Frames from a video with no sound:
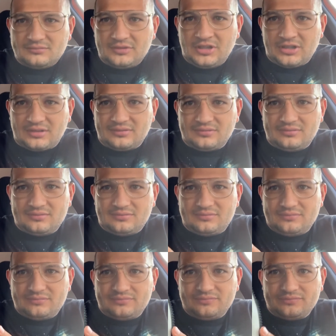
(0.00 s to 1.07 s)
Look.
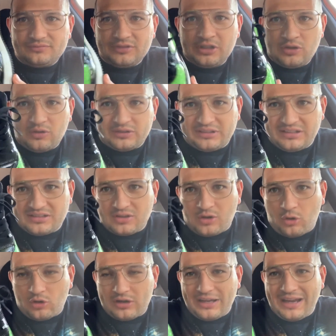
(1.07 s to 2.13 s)
You know what these
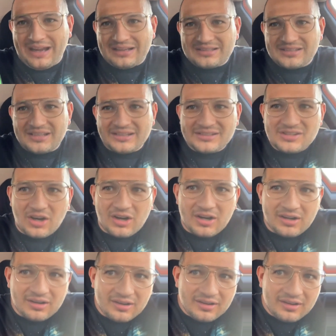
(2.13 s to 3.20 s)
corny-ass things are?